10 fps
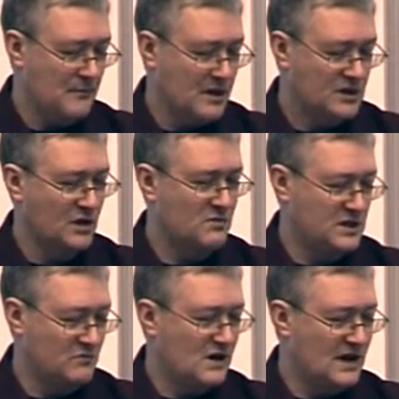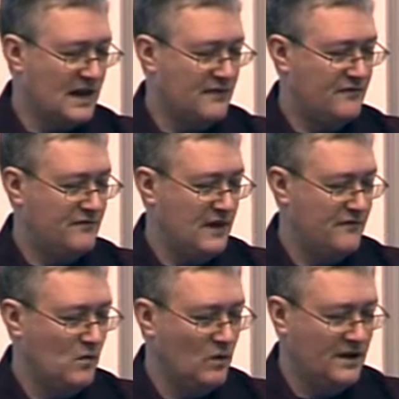So really,
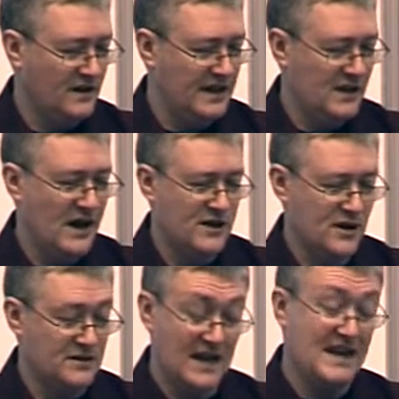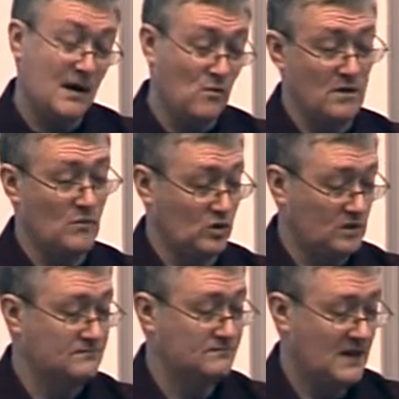if you want to kind of get your head around a network
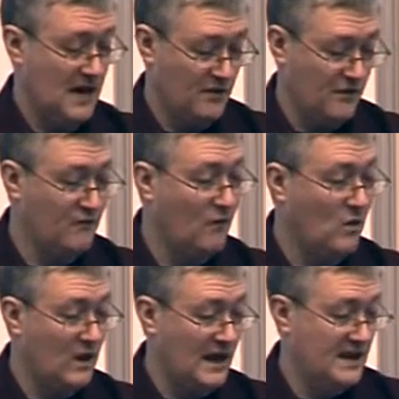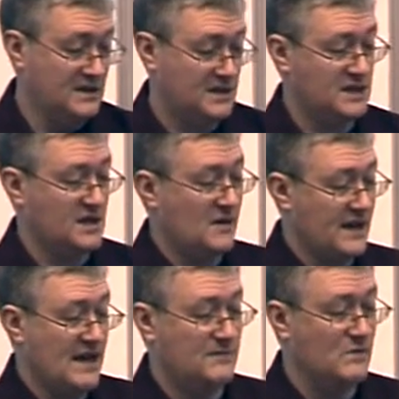model, the 4-layer Cisco
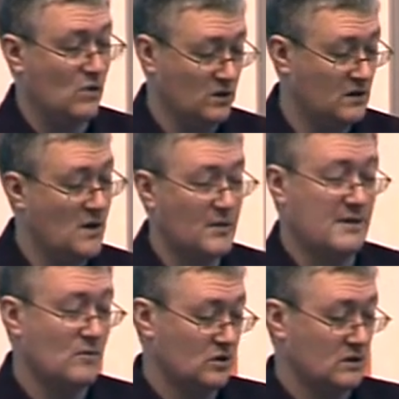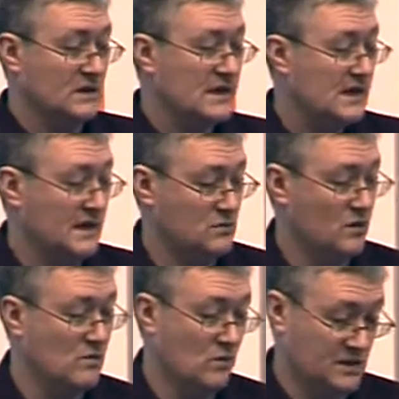Academy model, ARPANET model, is
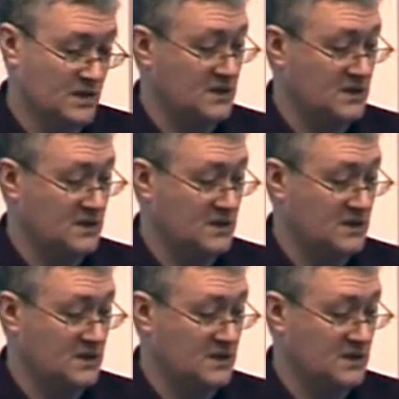what you want.